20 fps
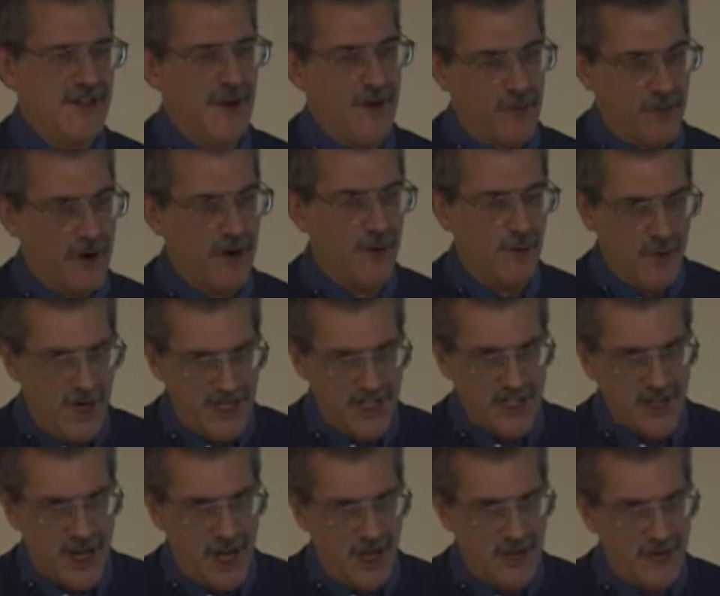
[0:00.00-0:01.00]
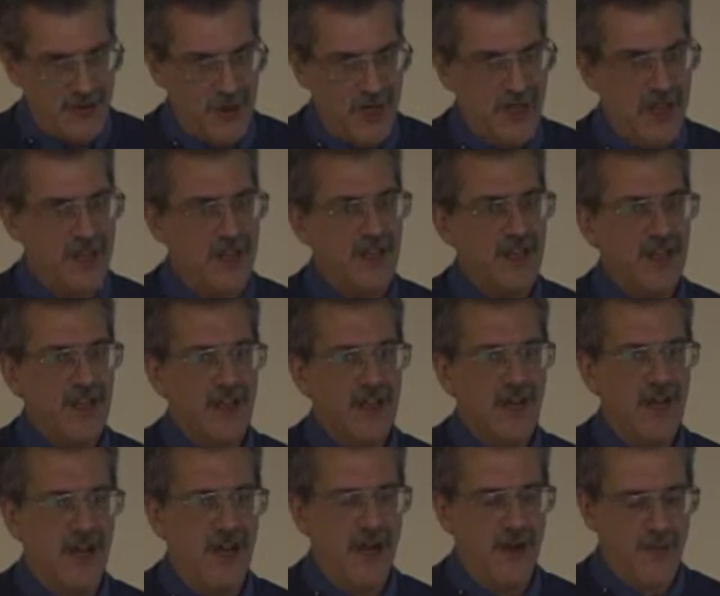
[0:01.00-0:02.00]
we're a rich country.
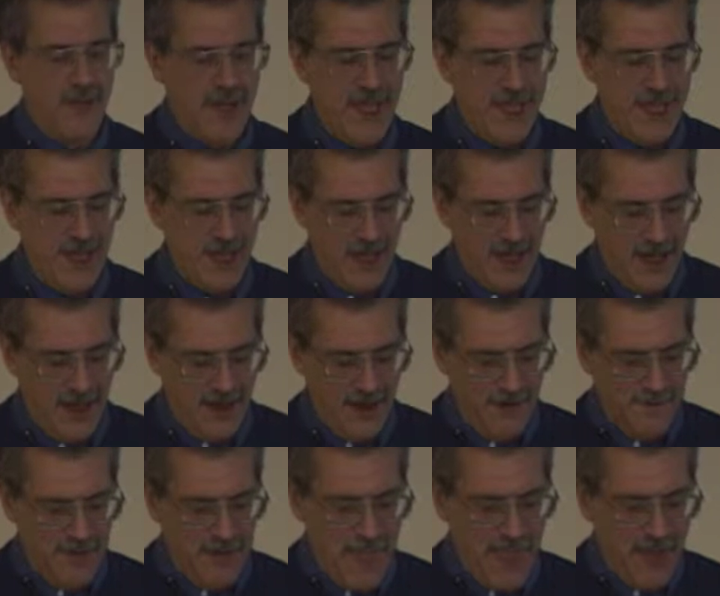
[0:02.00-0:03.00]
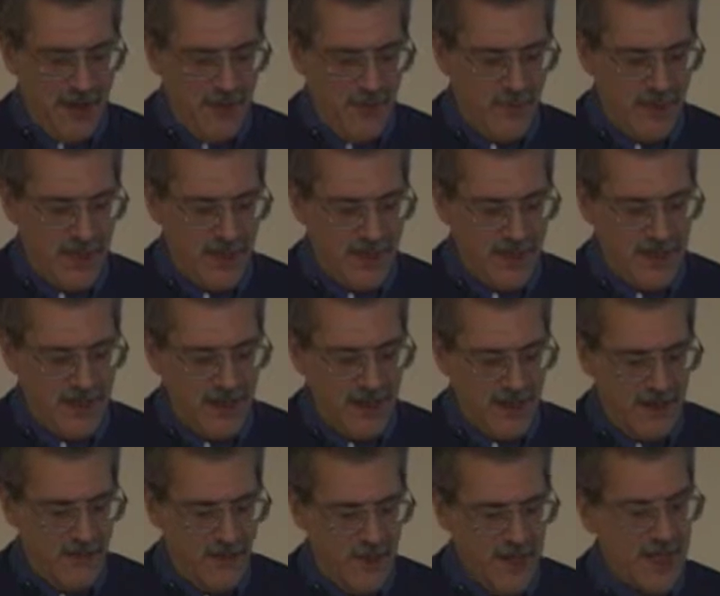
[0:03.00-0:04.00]
We can
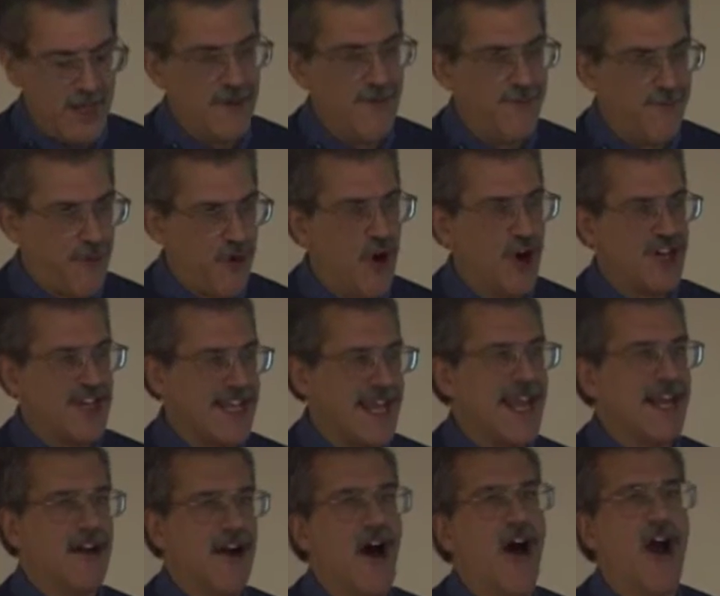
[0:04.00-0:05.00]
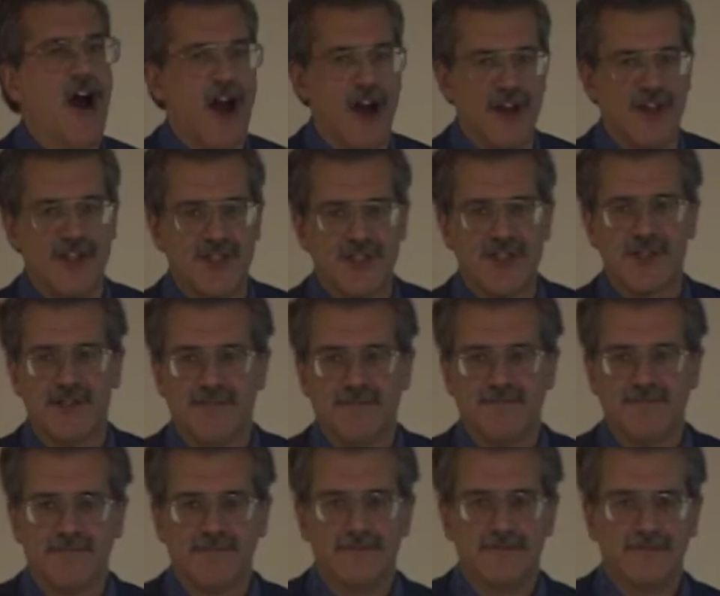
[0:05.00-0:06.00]
afford to get ours.
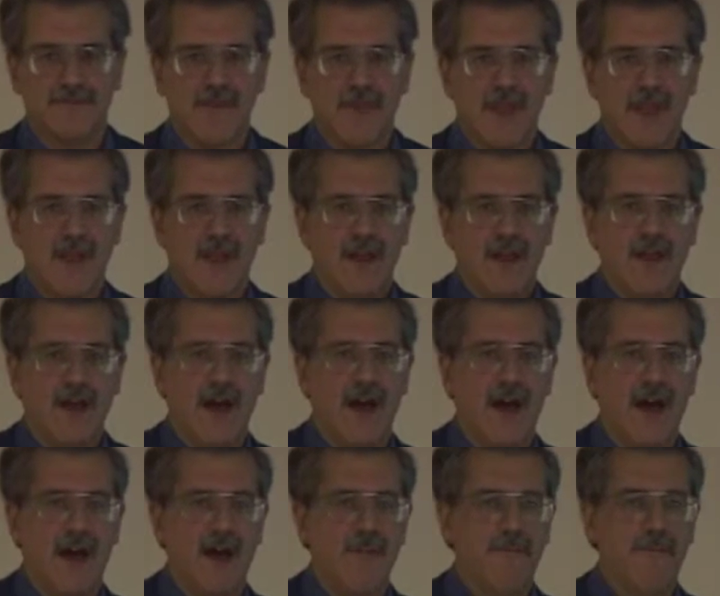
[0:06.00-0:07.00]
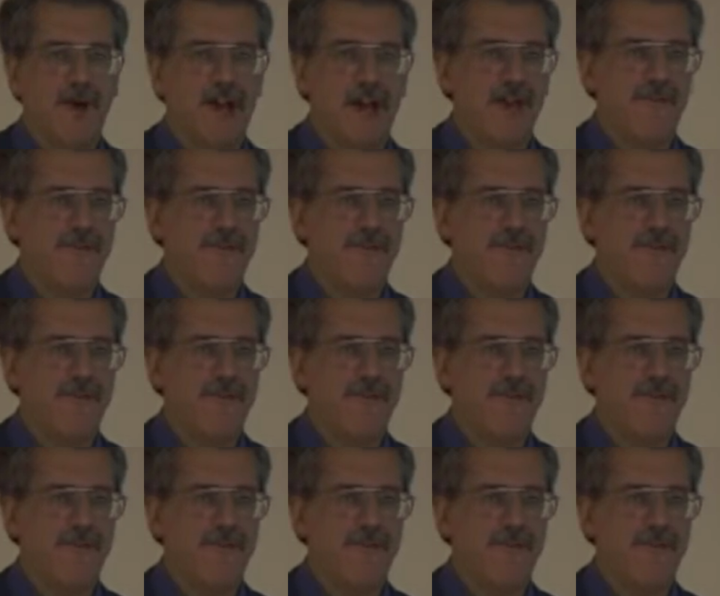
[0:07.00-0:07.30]
But